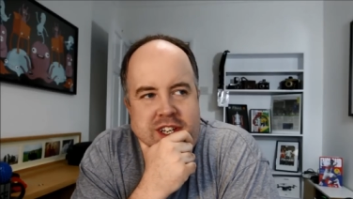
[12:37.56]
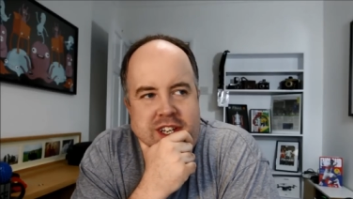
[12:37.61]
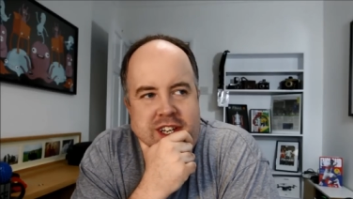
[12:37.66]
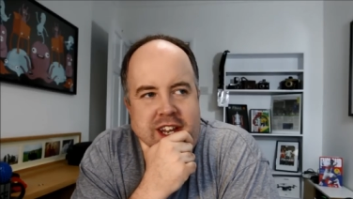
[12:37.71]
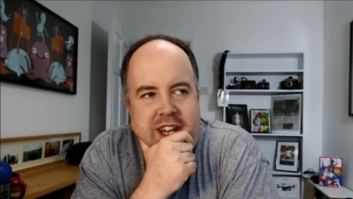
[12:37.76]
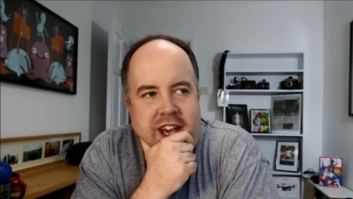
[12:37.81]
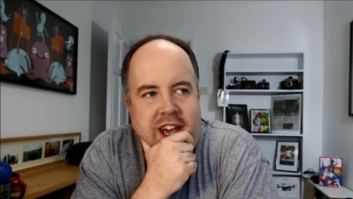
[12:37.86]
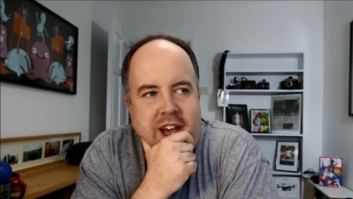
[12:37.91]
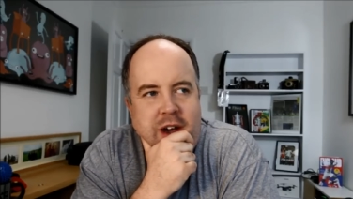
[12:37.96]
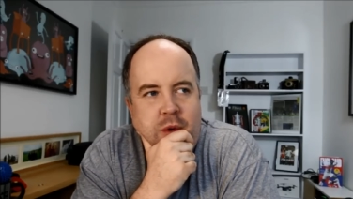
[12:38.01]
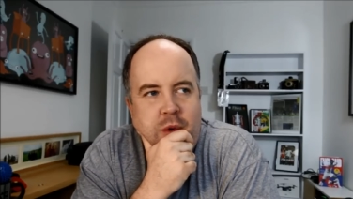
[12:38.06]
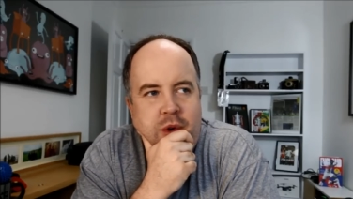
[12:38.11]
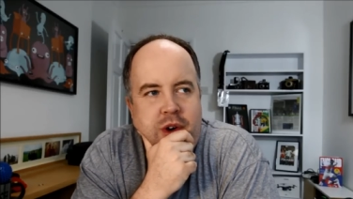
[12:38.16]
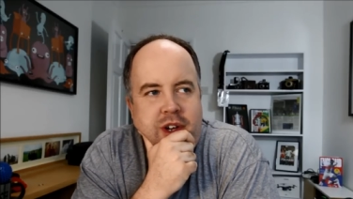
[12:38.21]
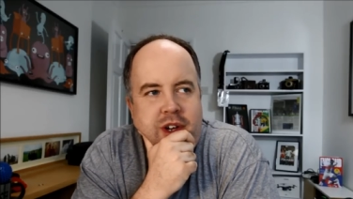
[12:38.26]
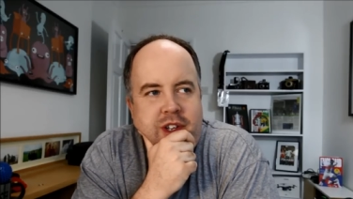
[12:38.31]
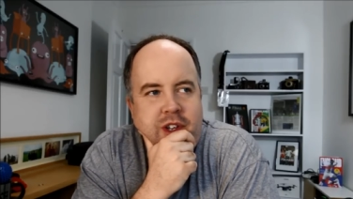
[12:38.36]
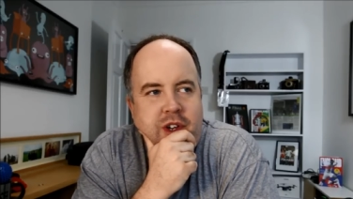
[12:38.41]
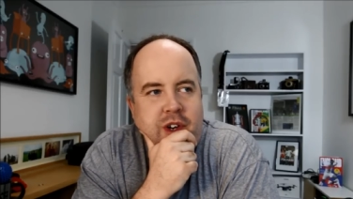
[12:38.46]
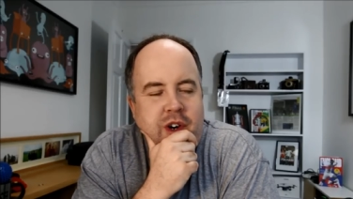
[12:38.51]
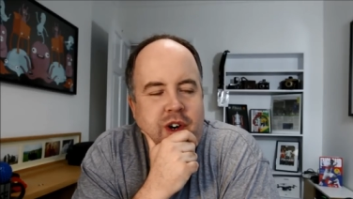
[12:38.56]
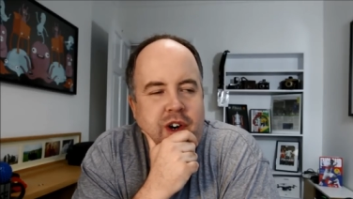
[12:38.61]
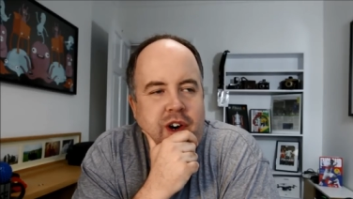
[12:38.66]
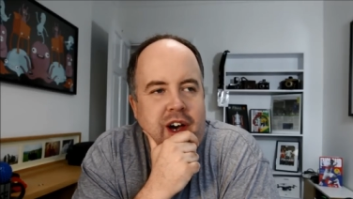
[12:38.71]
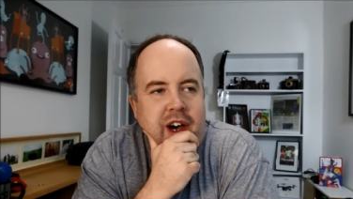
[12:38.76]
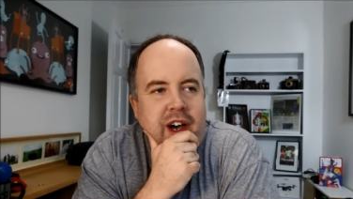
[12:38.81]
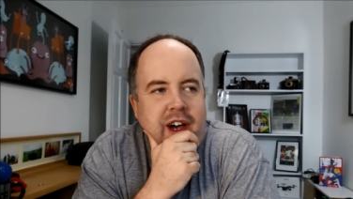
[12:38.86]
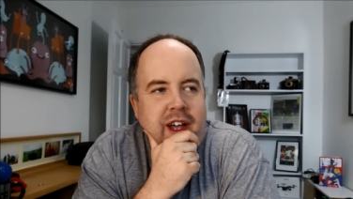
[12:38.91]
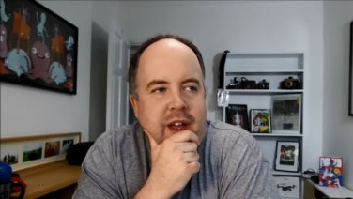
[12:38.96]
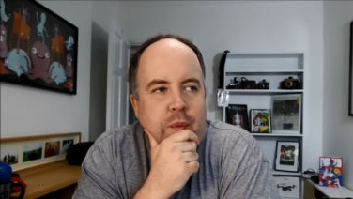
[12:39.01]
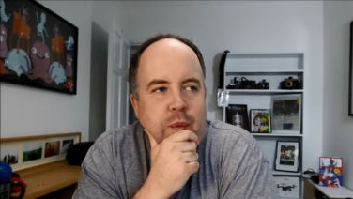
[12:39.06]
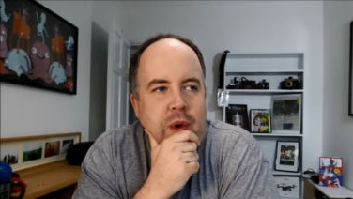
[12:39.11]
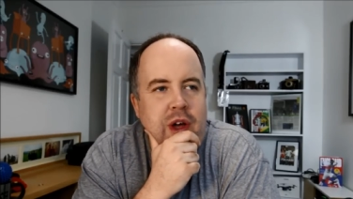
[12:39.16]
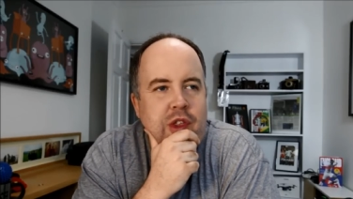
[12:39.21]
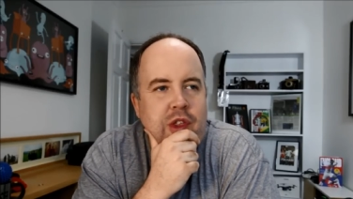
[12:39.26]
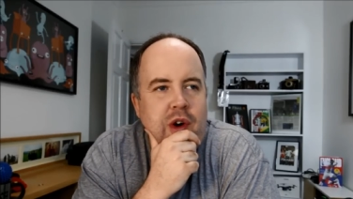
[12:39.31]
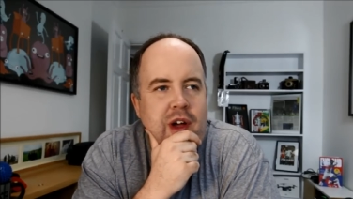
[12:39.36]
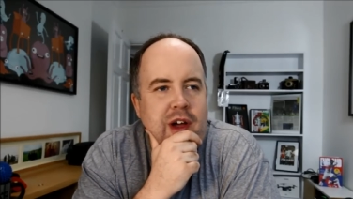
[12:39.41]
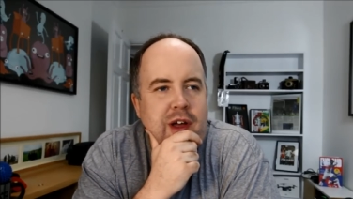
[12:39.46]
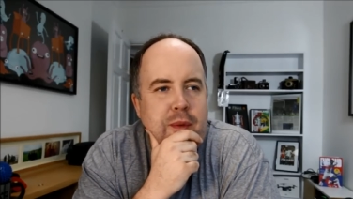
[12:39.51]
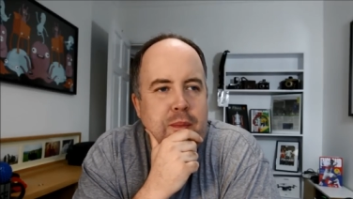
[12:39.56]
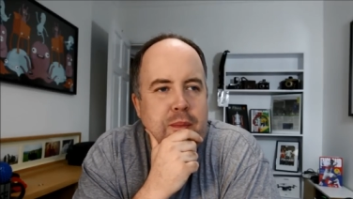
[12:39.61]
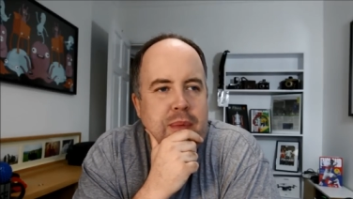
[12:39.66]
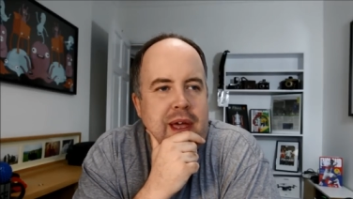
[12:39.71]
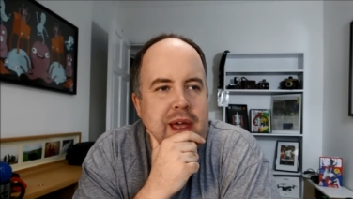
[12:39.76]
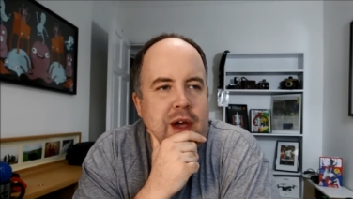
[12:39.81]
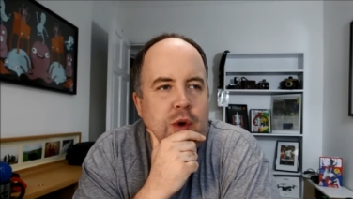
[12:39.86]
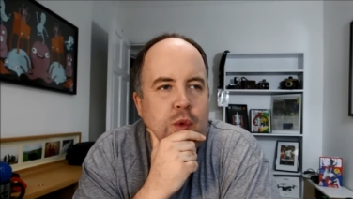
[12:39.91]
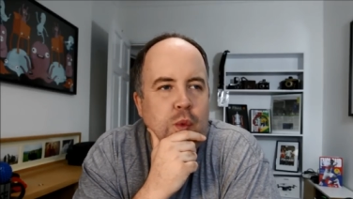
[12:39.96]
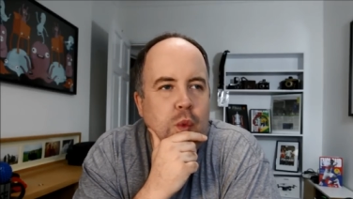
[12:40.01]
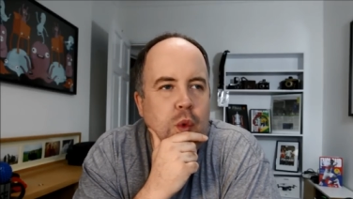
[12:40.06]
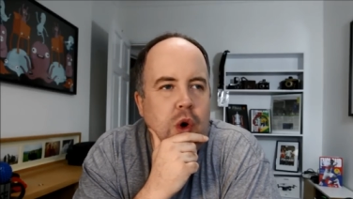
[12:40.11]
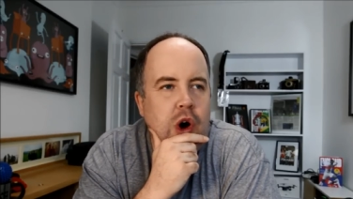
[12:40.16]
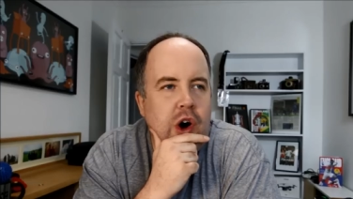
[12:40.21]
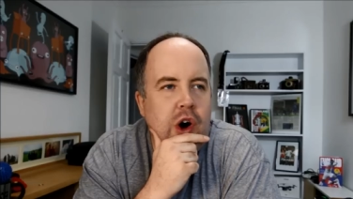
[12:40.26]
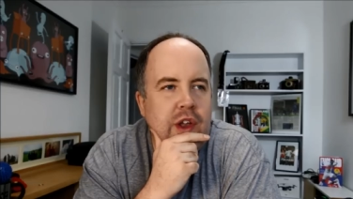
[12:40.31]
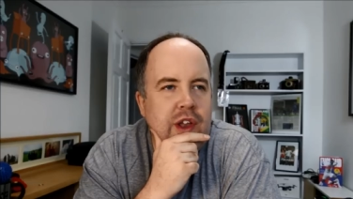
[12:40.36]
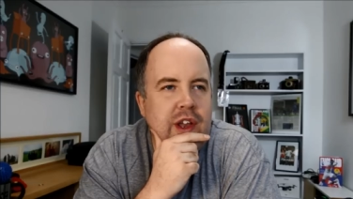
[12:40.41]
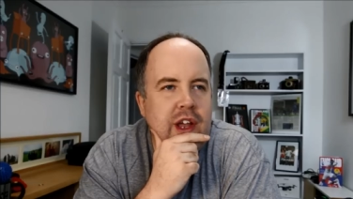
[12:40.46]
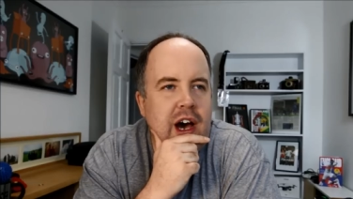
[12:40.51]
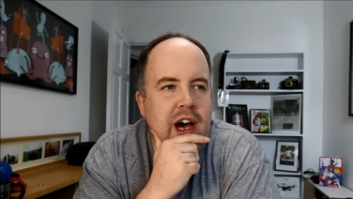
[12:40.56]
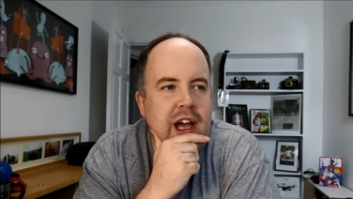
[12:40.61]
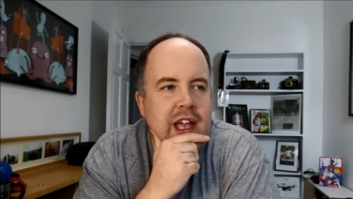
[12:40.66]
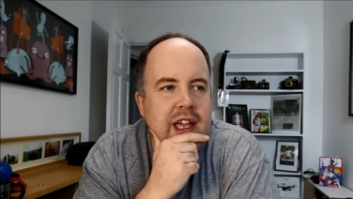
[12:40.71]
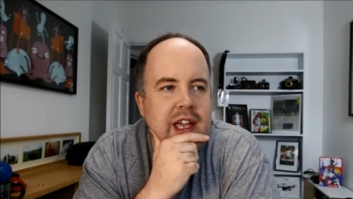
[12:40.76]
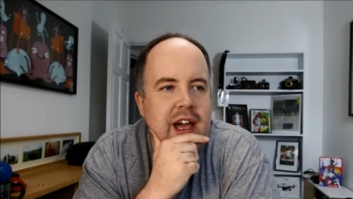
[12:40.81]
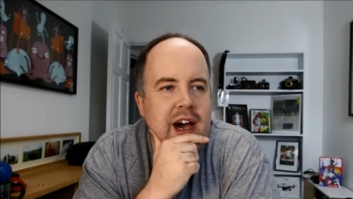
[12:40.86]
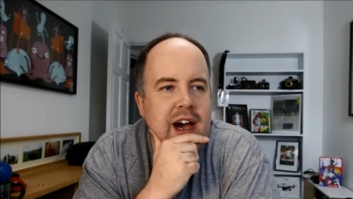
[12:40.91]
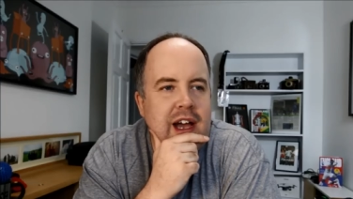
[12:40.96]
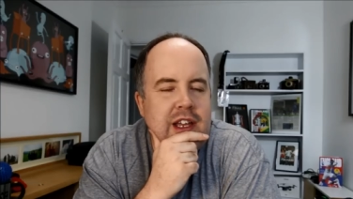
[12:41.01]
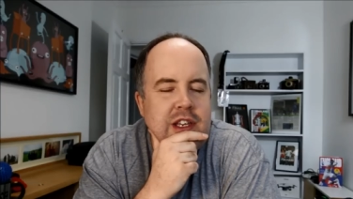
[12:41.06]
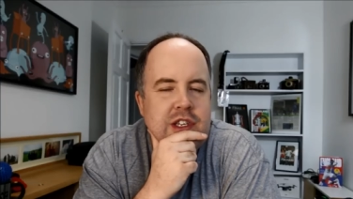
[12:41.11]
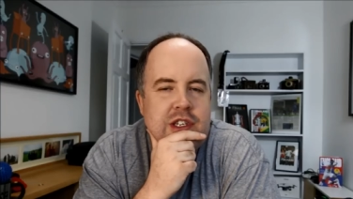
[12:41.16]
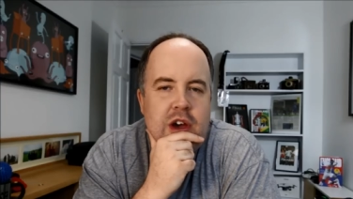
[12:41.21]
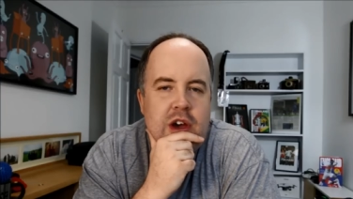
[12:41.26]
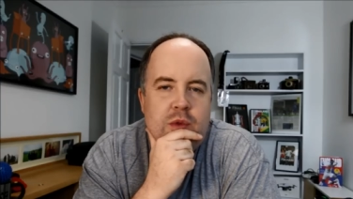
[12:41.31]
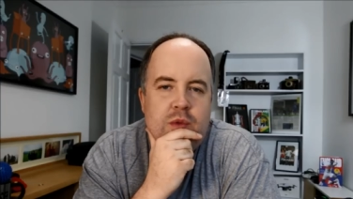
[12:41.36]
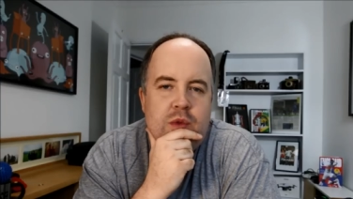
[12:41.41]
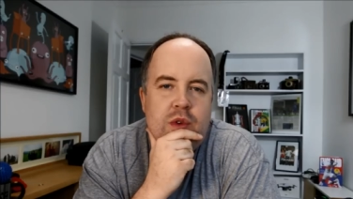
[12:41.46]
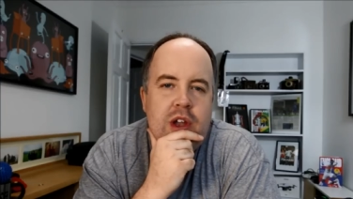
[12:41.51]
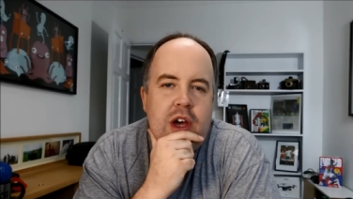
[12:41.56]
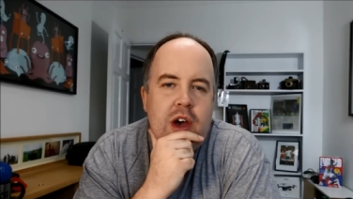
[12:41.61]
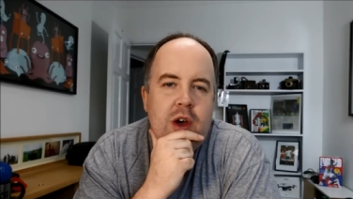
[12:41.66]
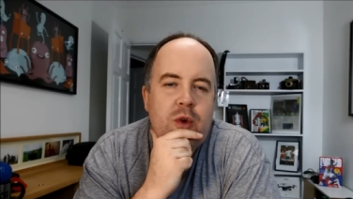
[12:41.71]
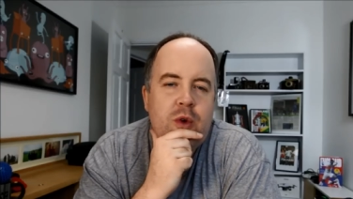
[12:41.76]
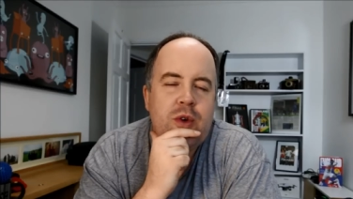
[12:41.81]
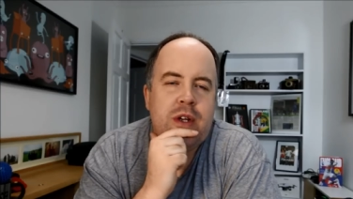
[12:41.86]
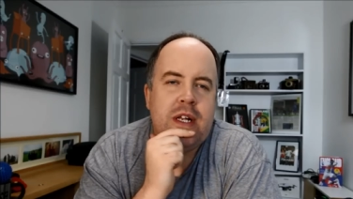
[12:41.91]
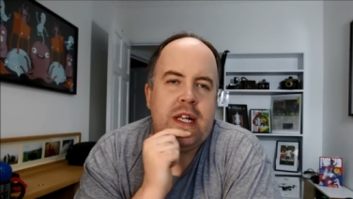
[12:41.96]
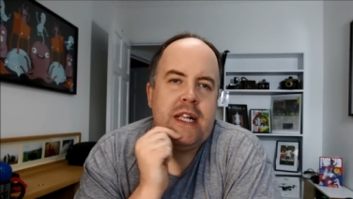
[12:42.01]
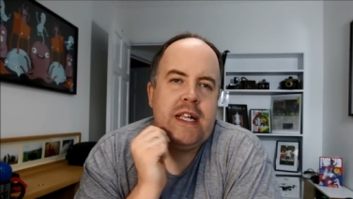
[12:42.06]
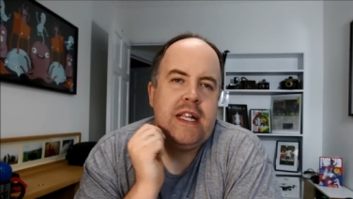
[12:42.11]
Now, God, whether I can pick one, I don't know.